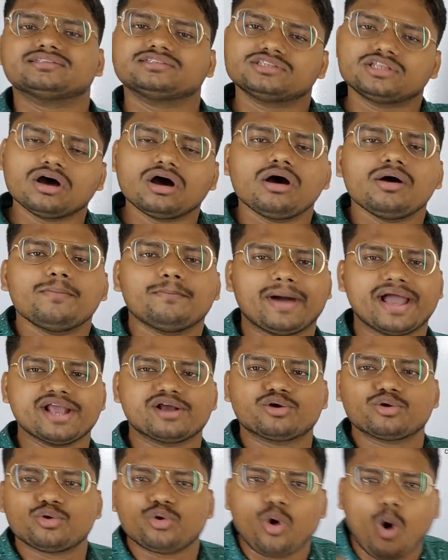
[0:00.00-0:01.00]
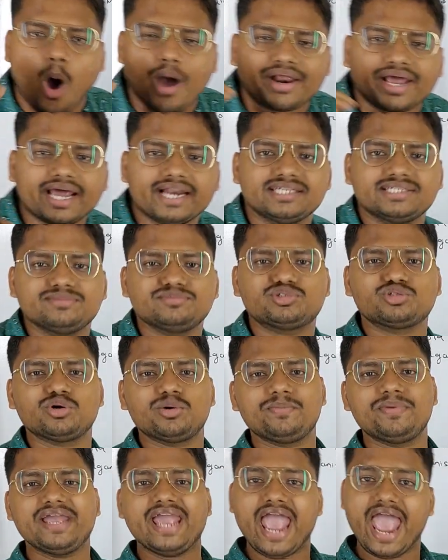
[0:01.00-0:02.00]
the microorganism should
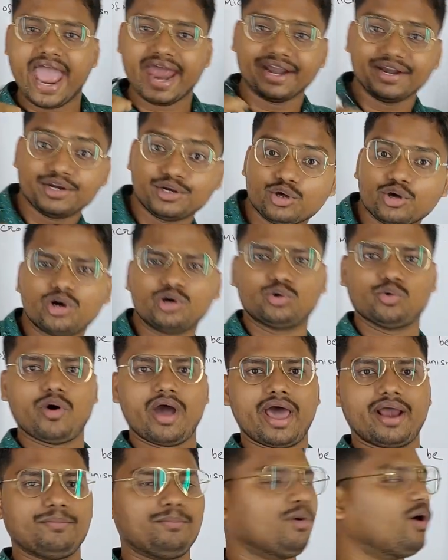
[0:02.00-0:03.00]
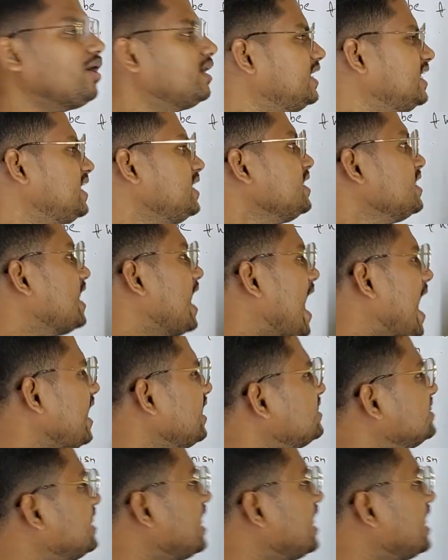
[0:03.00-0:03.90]
be enter to our body and